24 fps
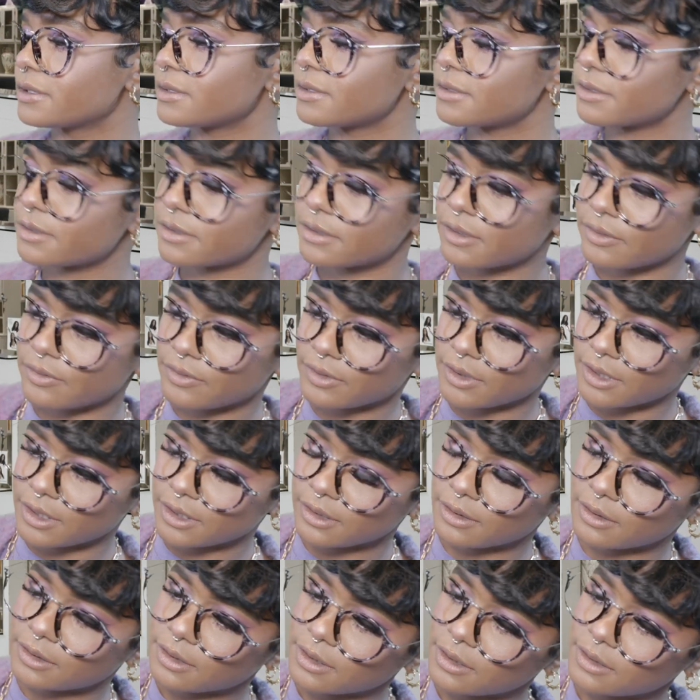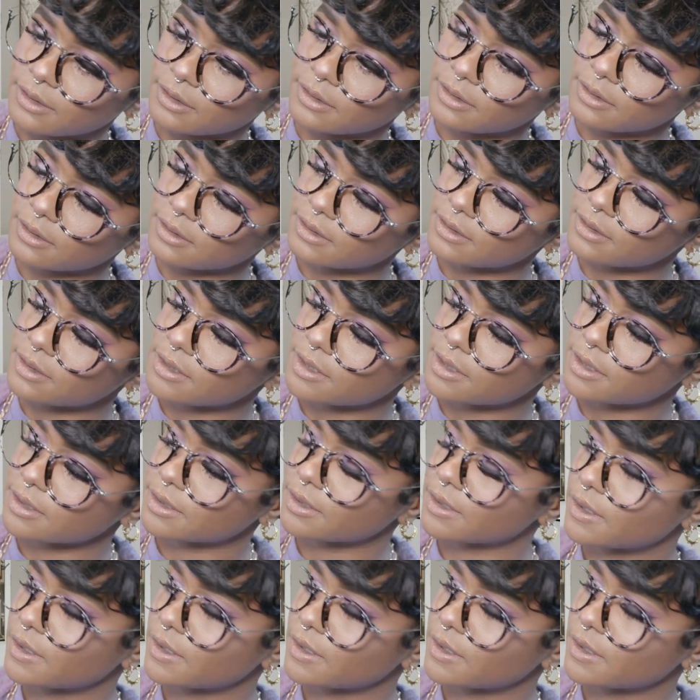and stuff like that.